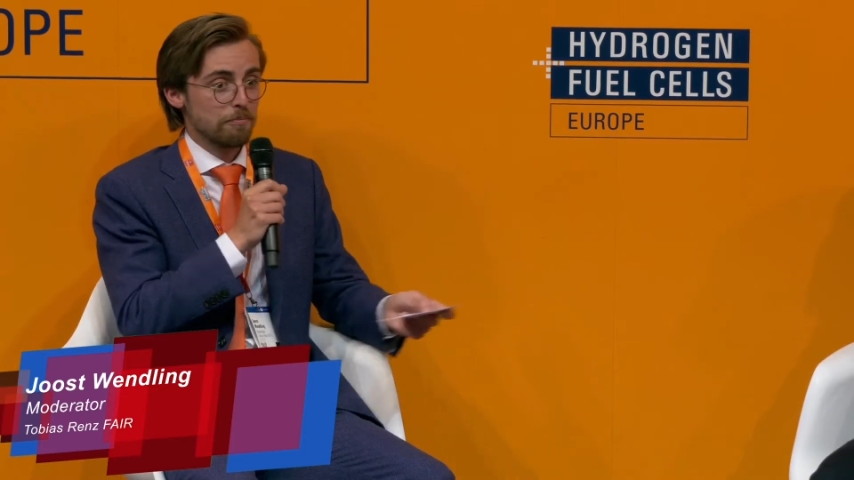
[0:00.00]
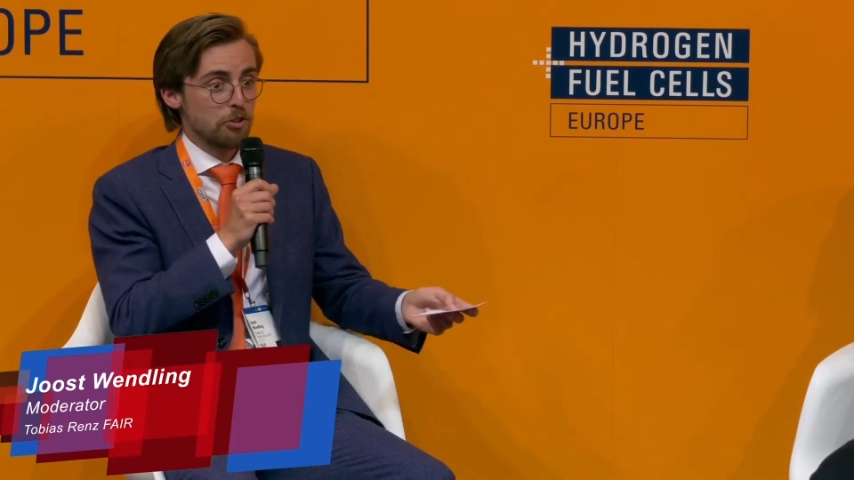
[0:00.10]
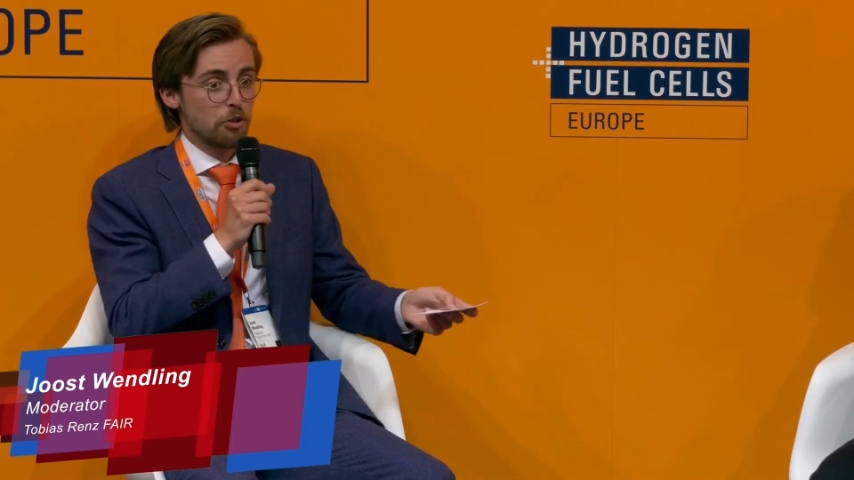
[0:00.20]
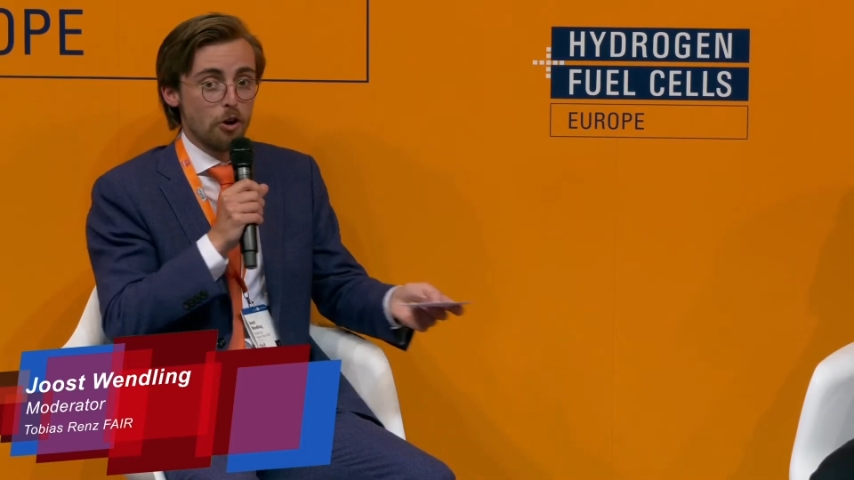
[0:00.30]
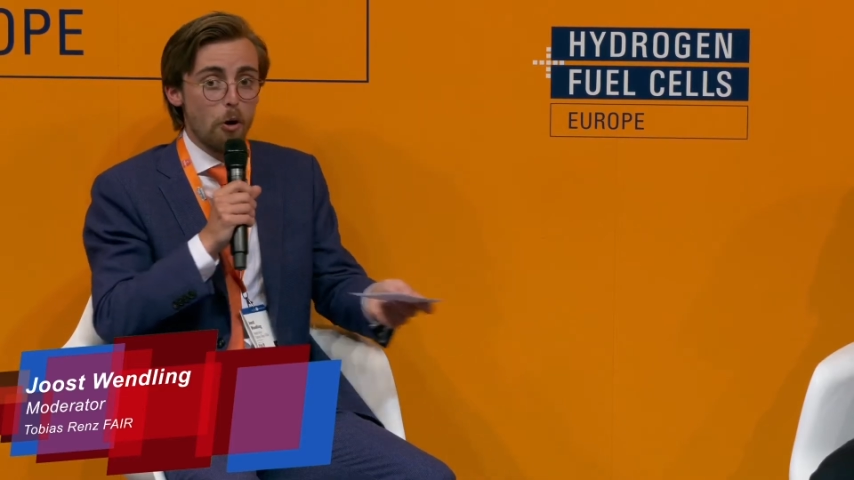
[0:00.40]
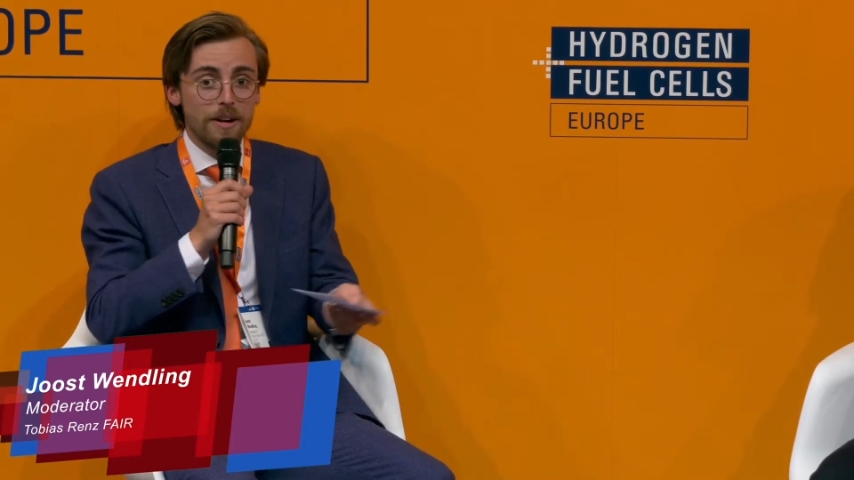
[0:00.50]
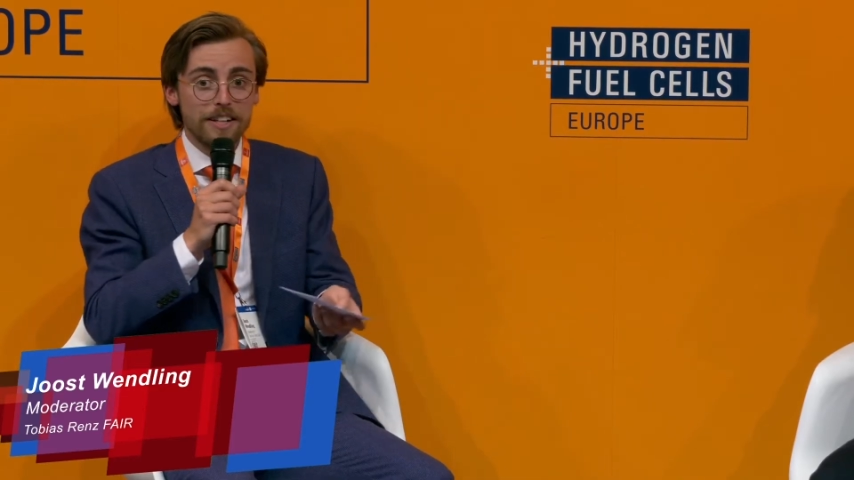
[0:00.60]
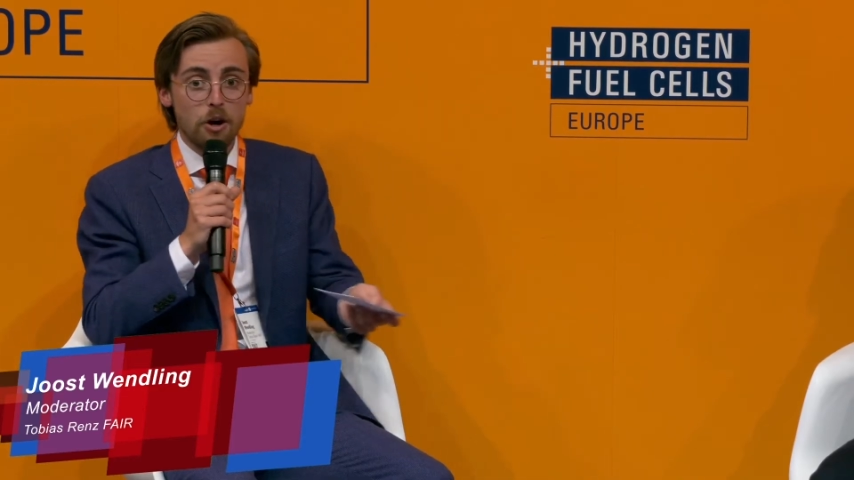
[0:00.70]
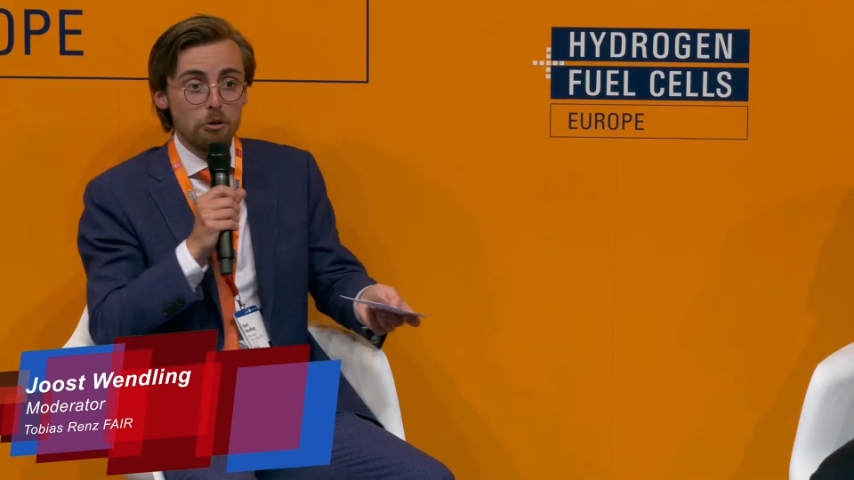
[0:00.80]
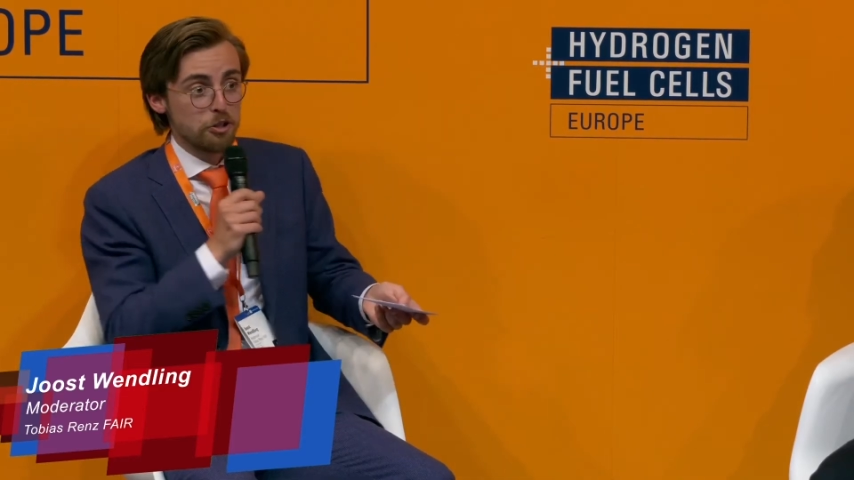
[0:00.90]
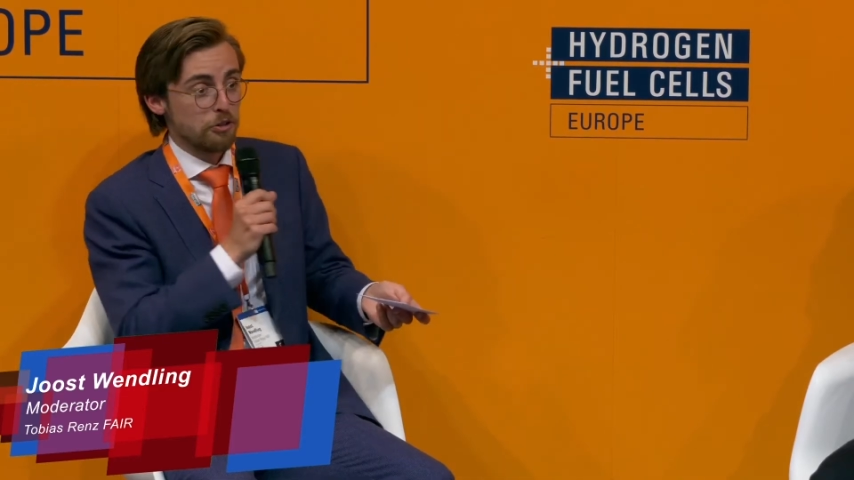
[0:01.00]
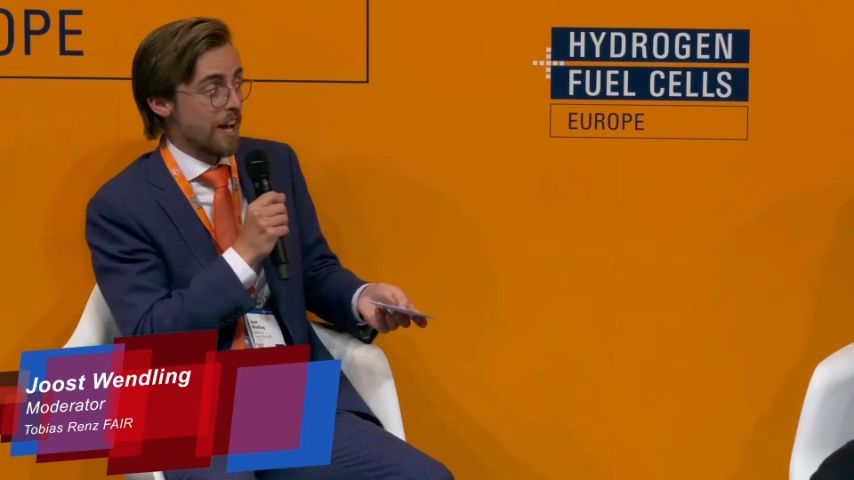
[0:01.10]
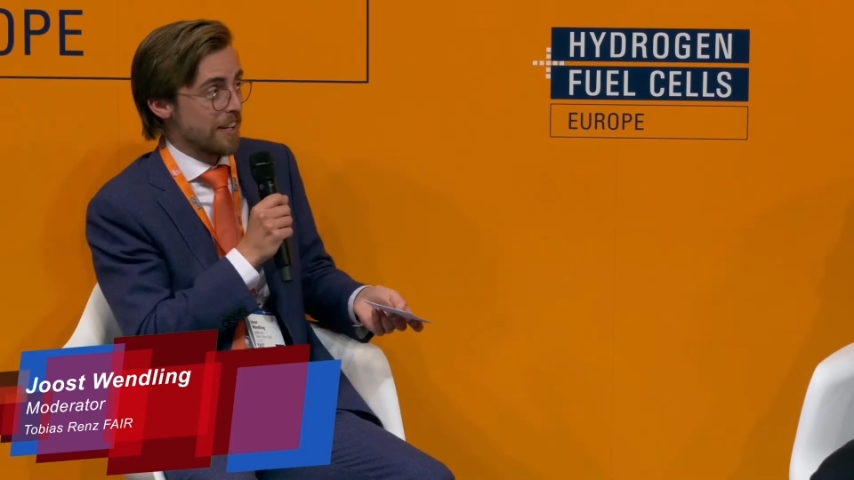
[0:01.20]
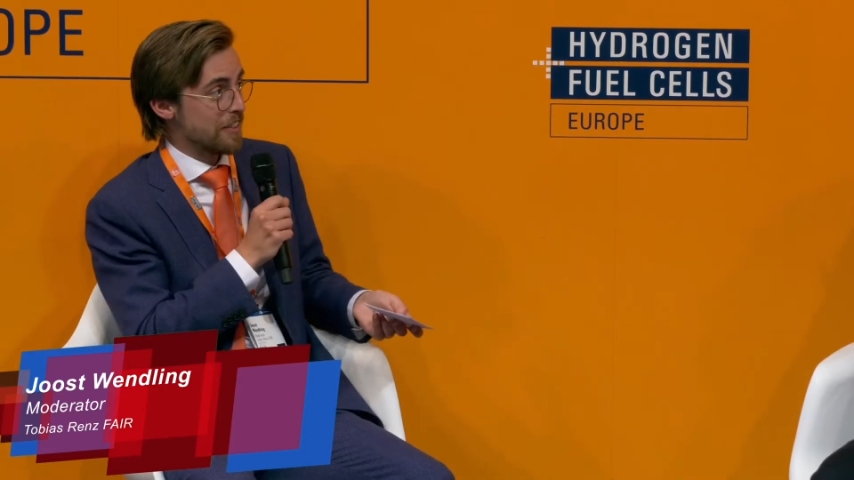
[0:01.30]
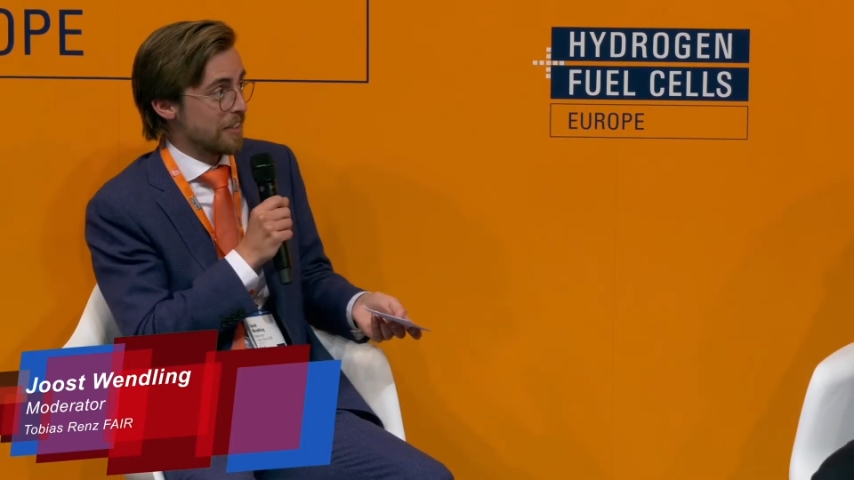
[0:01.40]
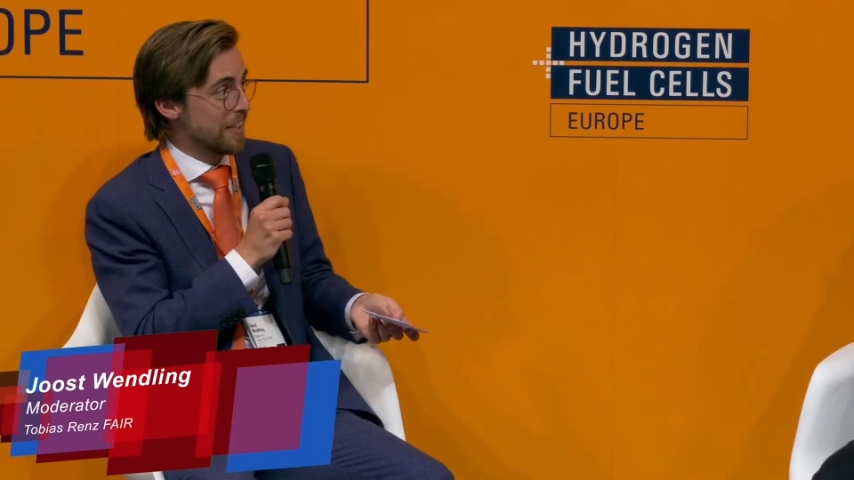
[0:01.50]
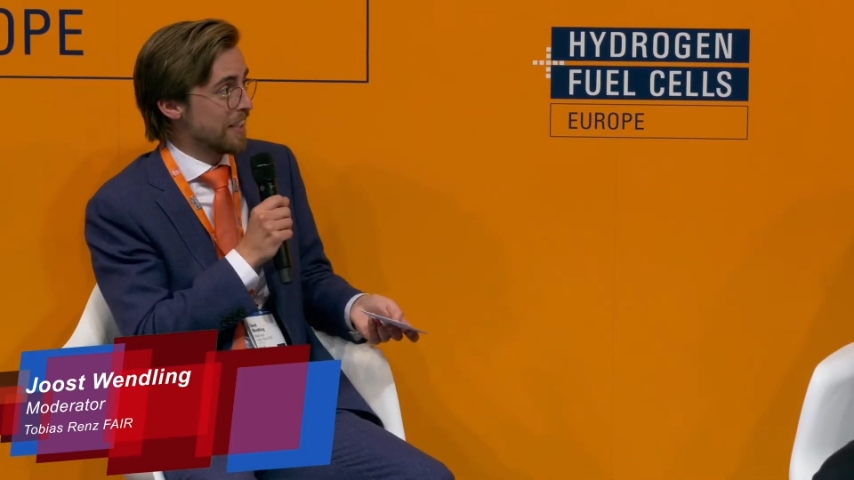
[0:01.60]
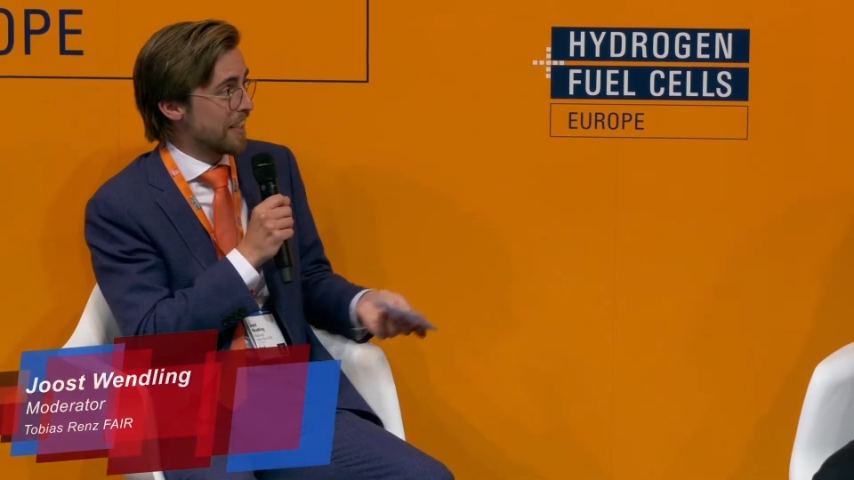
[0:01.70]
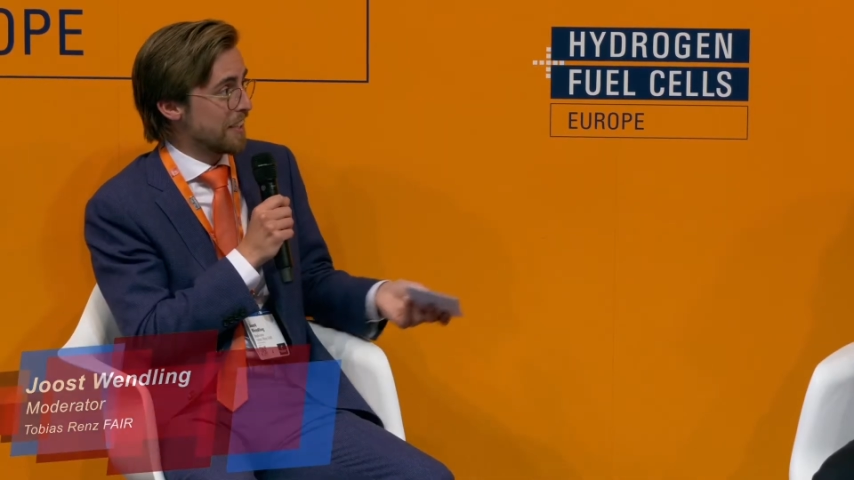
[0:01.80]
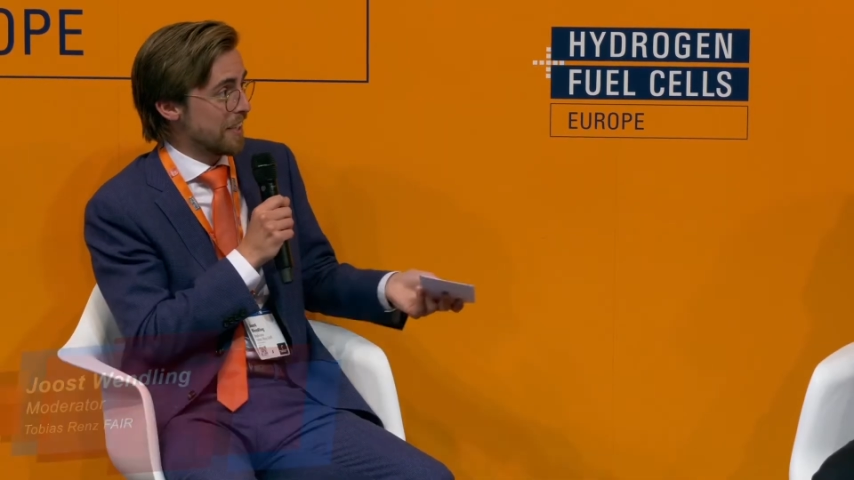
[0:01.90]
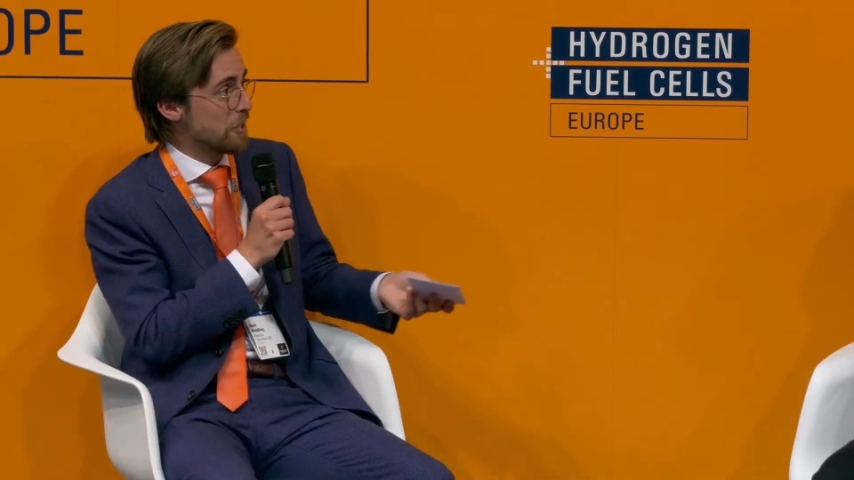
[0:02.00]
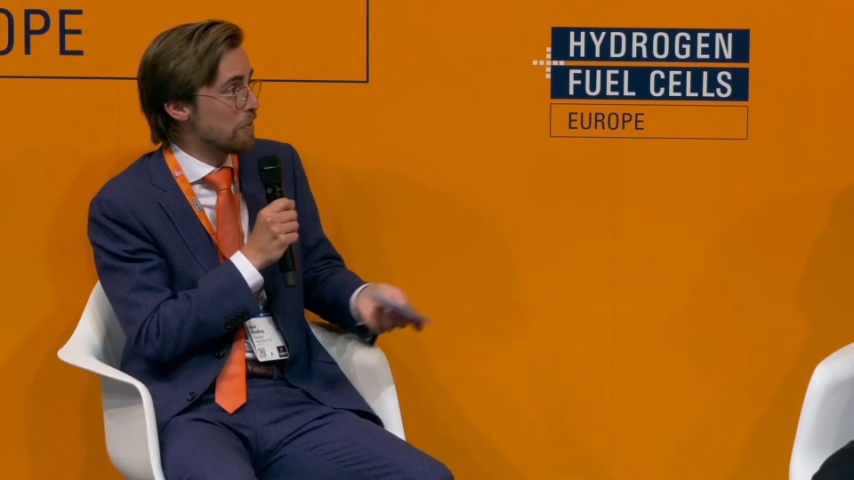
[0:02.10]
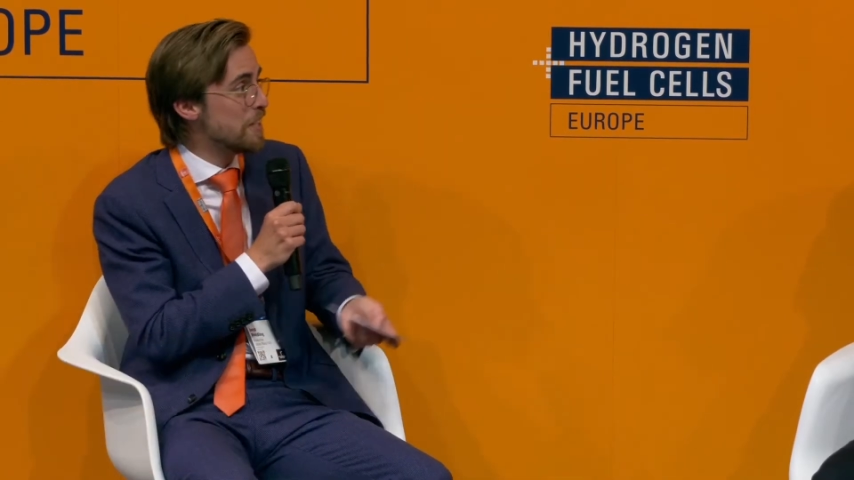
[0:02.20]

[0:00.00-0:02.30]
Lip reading: So nobody knows you yet, I think. Can you please